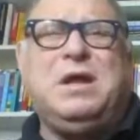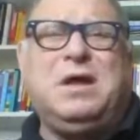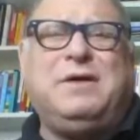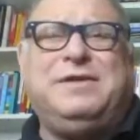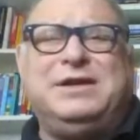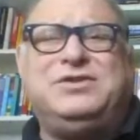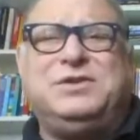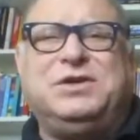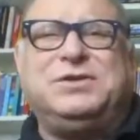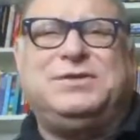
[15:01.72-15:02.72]
Of the edge of
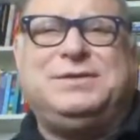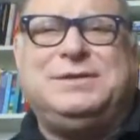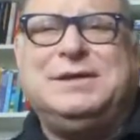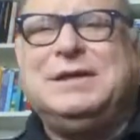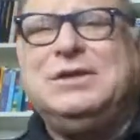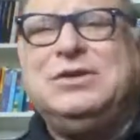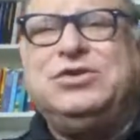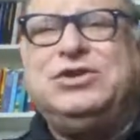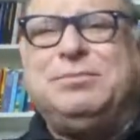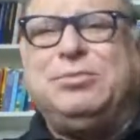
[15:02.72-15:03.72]
the earth, your
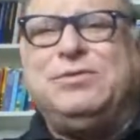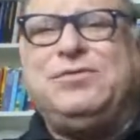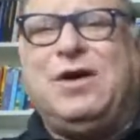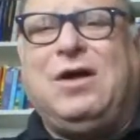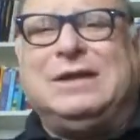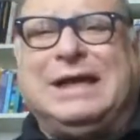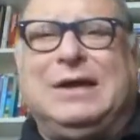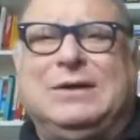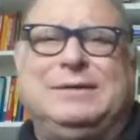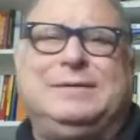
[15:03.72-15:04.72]
ship will fall
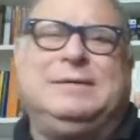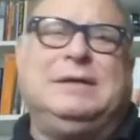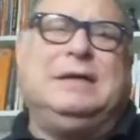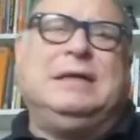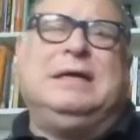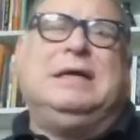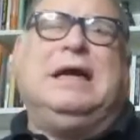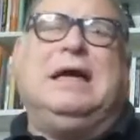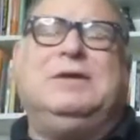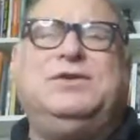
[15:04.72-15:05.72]
down.
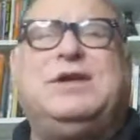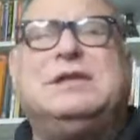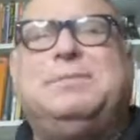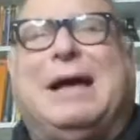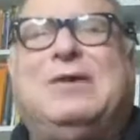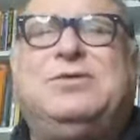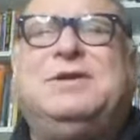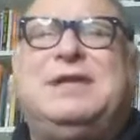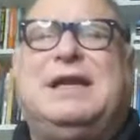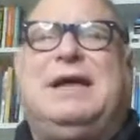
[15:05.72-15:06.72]
There's other
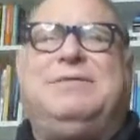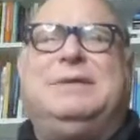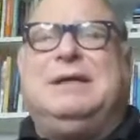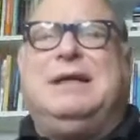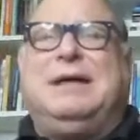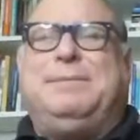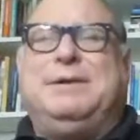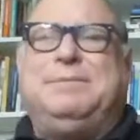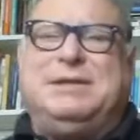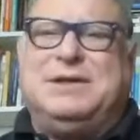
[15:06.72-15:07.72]
boundaries that haven't
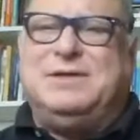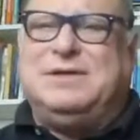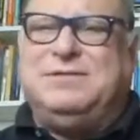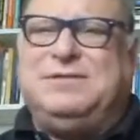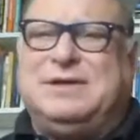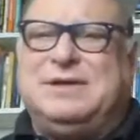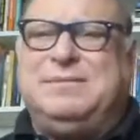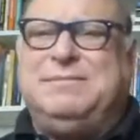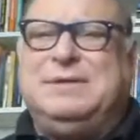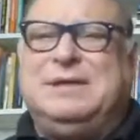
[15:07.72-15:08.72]
happened because of
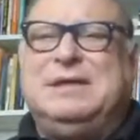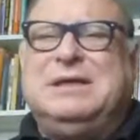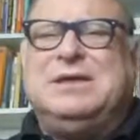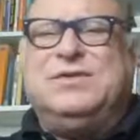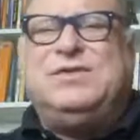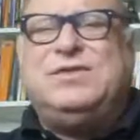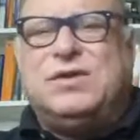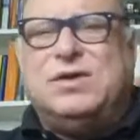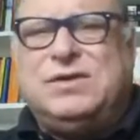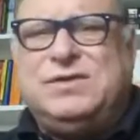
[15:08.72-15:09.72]

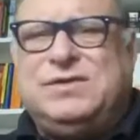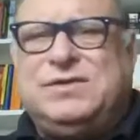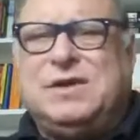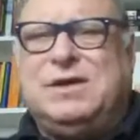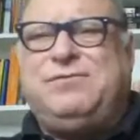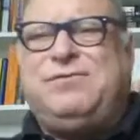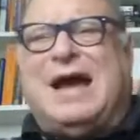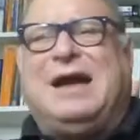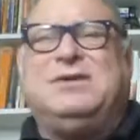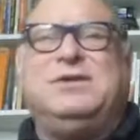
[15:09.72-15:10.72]
concerns of
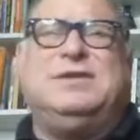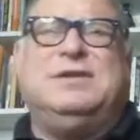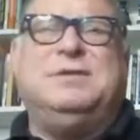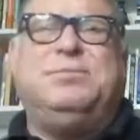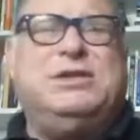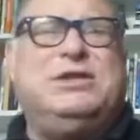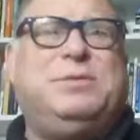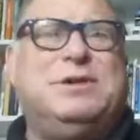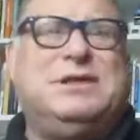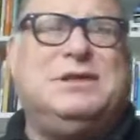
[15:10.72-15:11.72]
factors in bridge
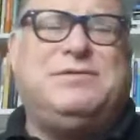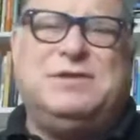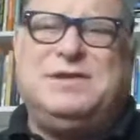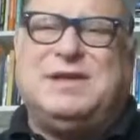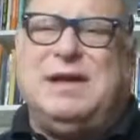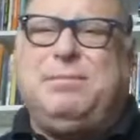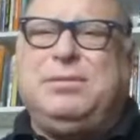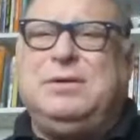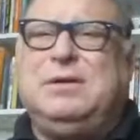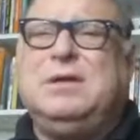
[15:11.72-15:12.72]
building. For example,